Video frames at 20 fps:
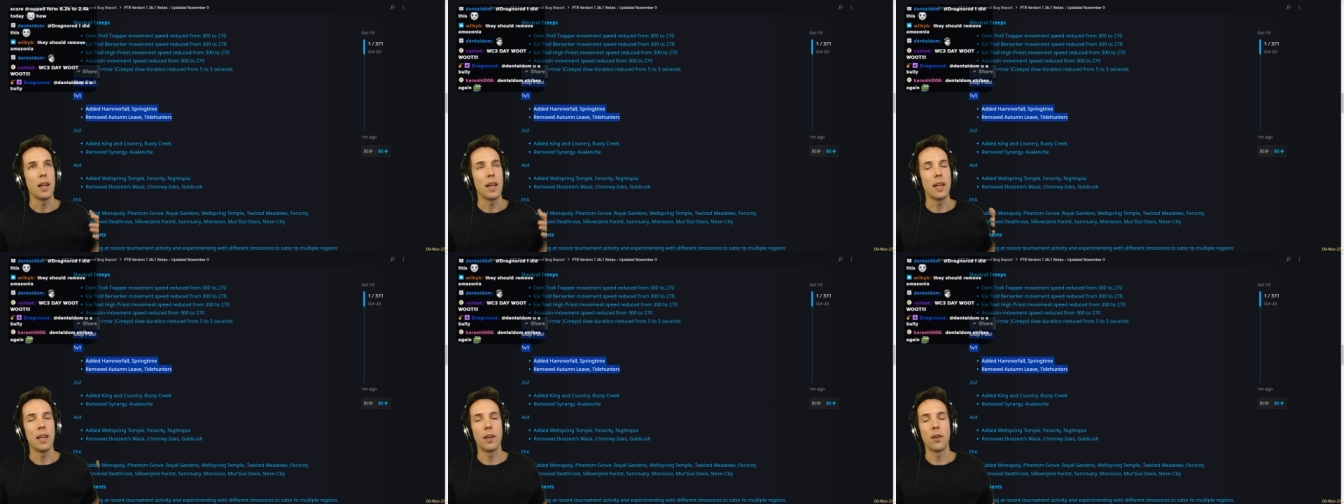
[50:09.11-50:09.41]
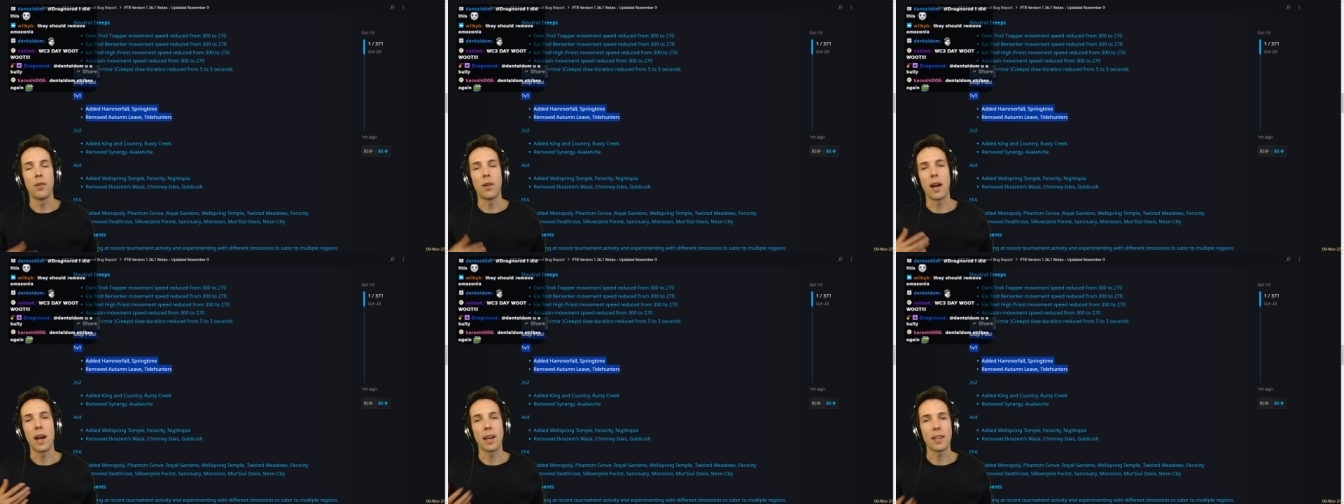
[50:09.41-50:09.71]

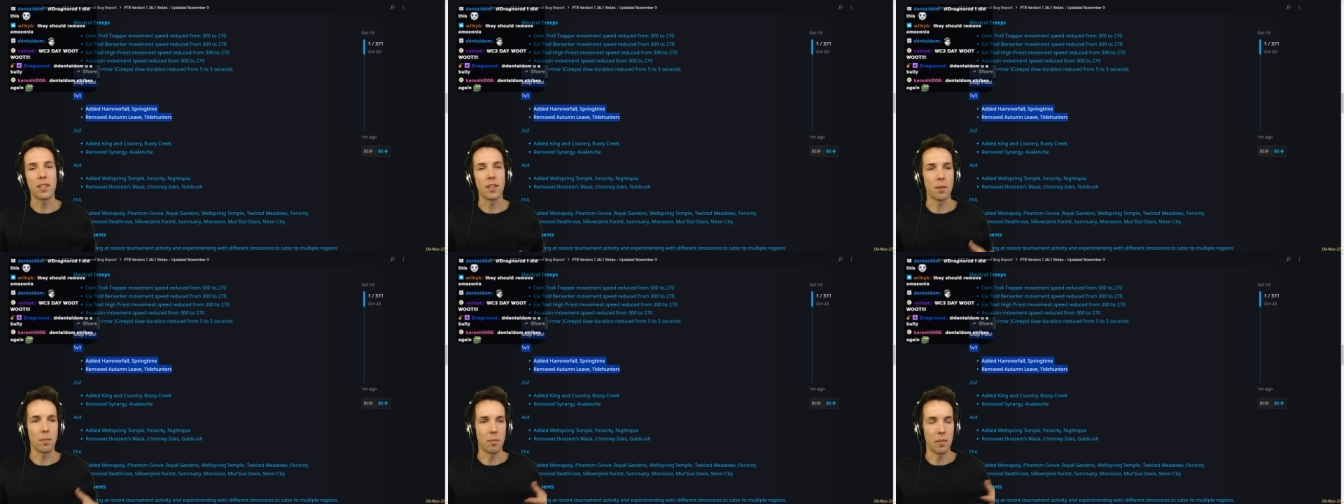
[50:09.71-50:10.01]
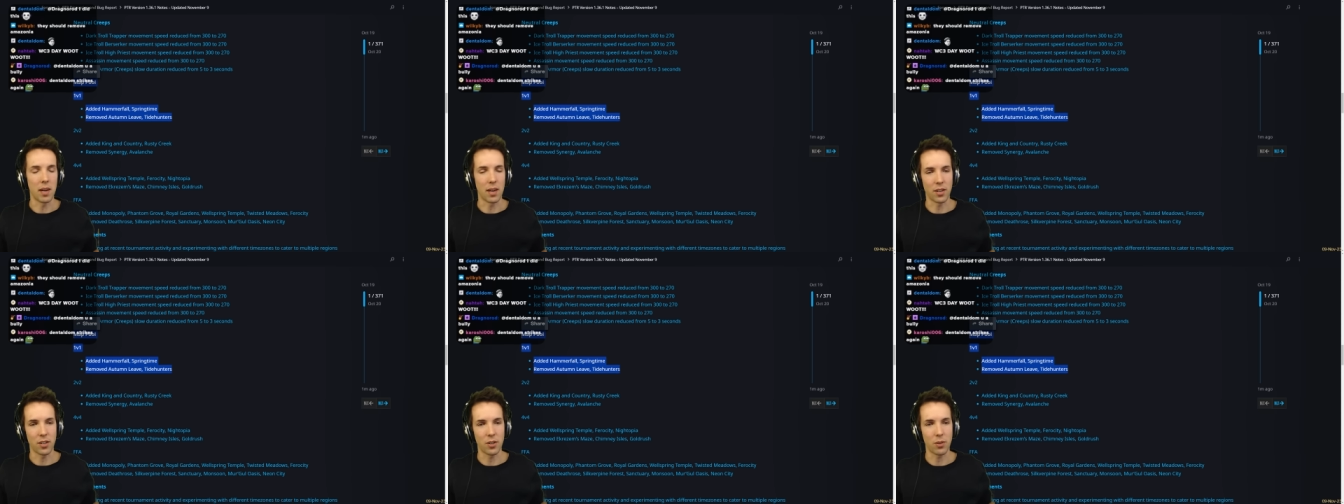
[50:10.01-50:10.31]
interacted
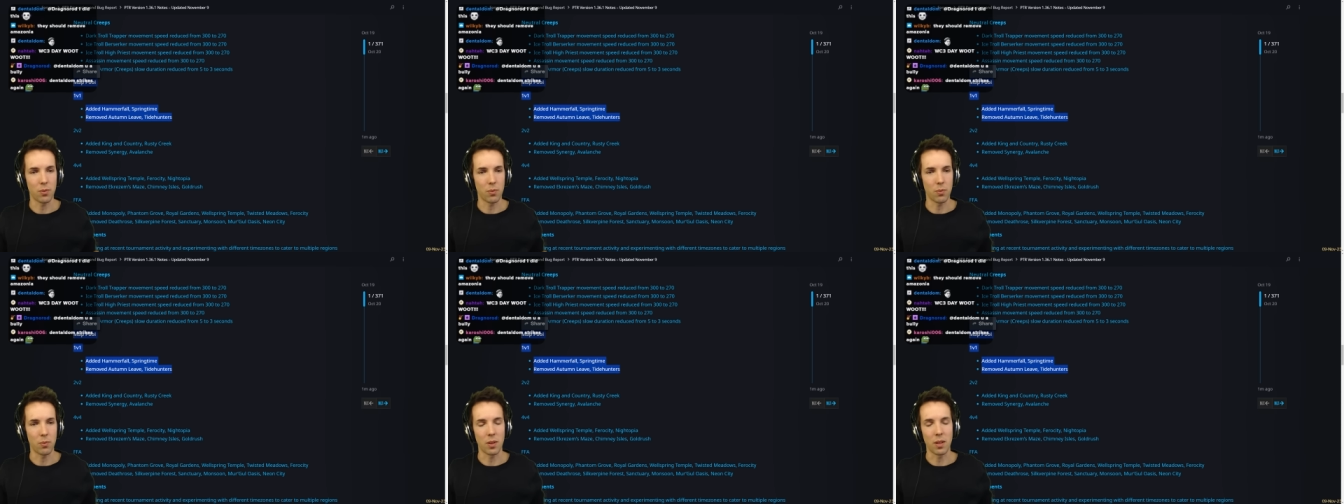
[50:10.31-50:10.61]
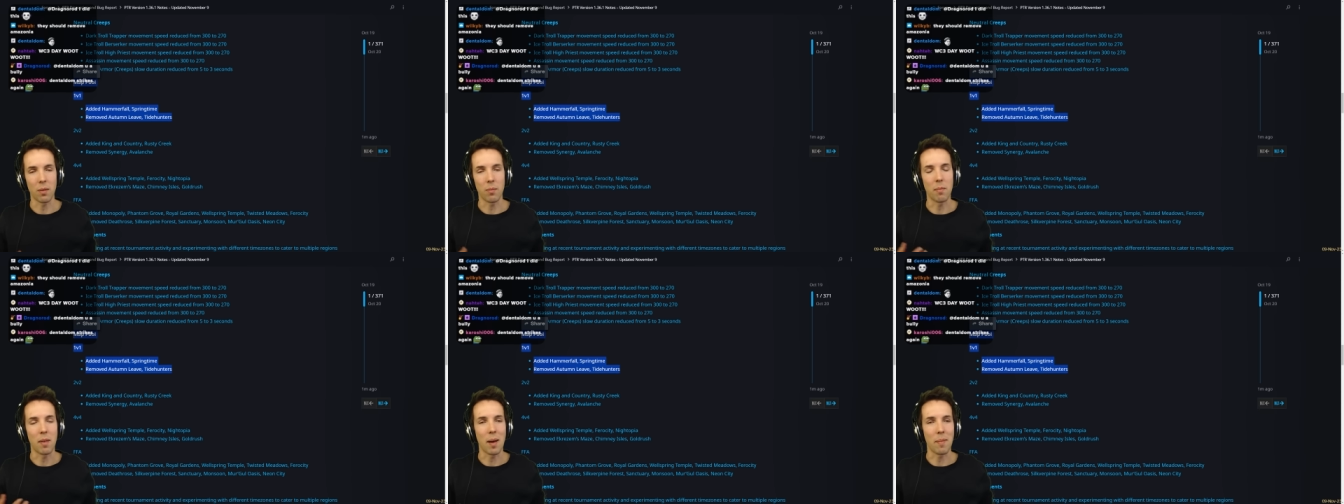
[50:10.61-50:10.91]
much with
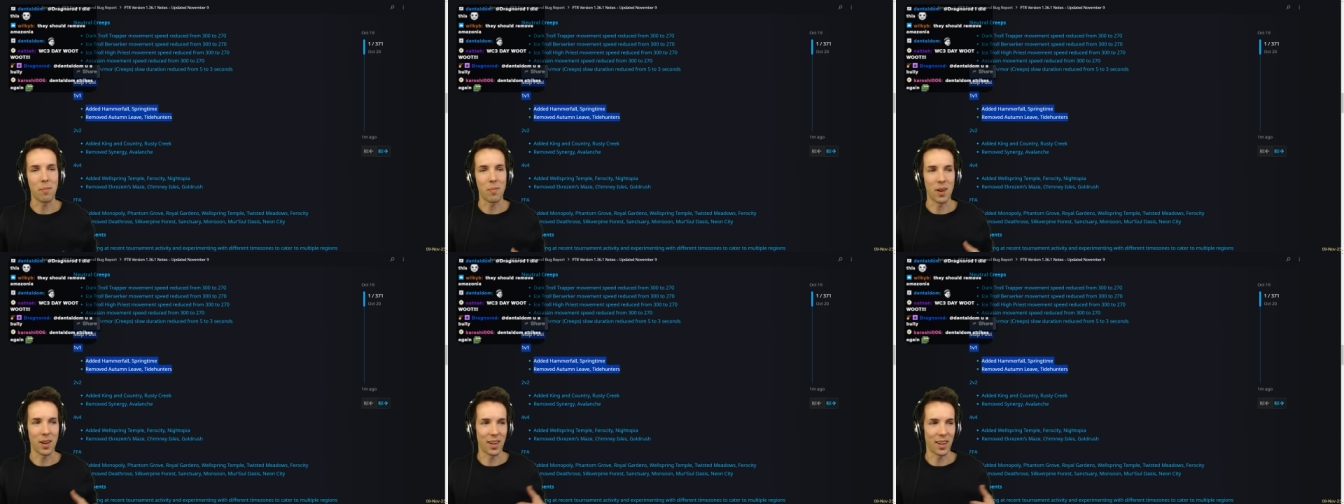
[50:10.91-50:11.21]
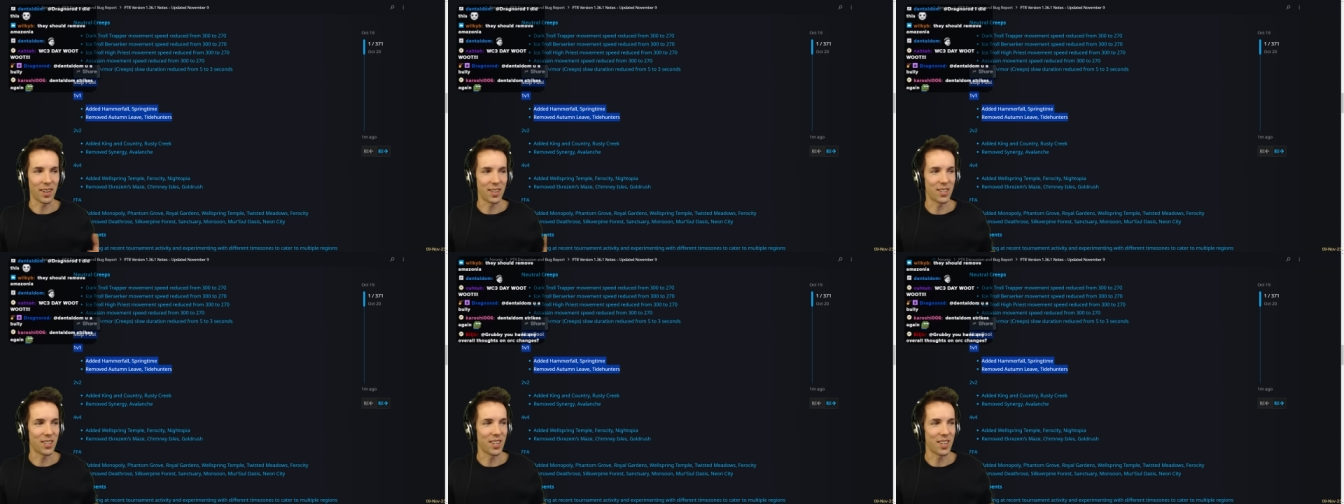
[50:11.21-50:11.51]
the map
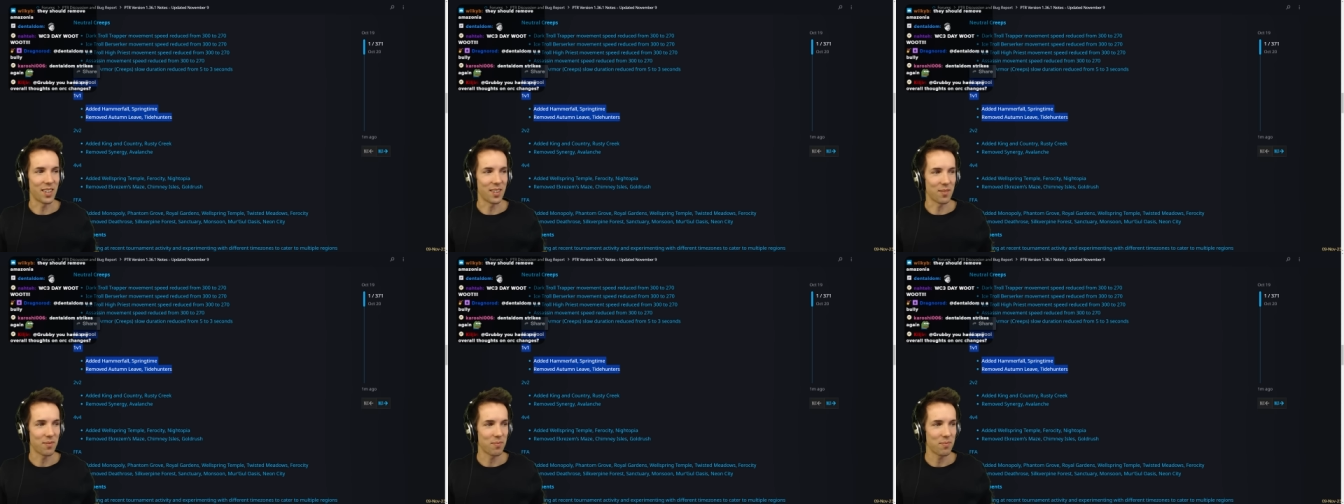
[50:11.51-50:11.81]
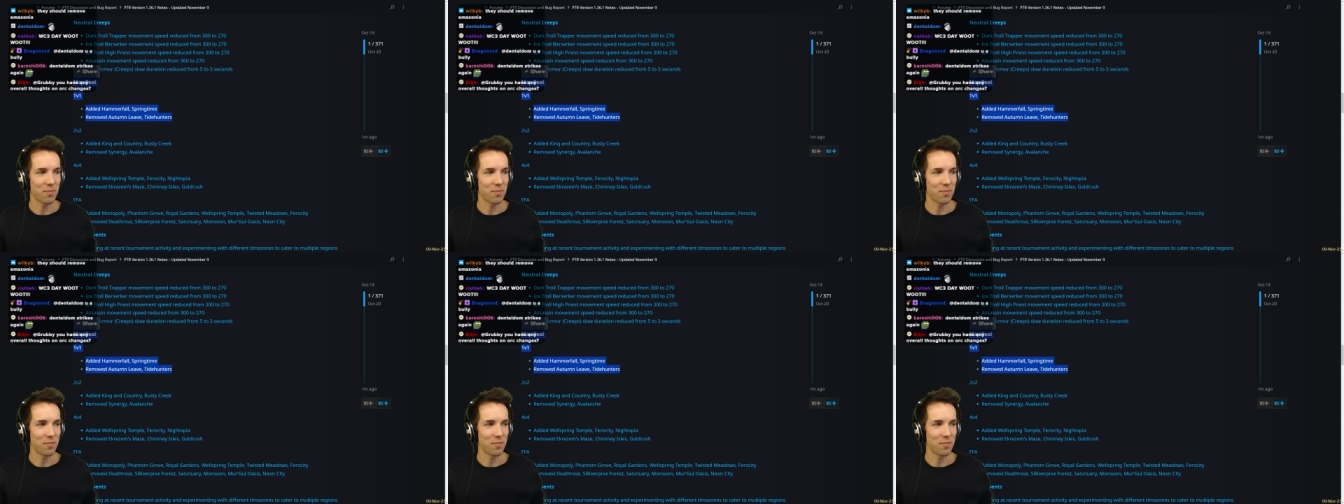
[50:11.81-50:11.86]
making scene.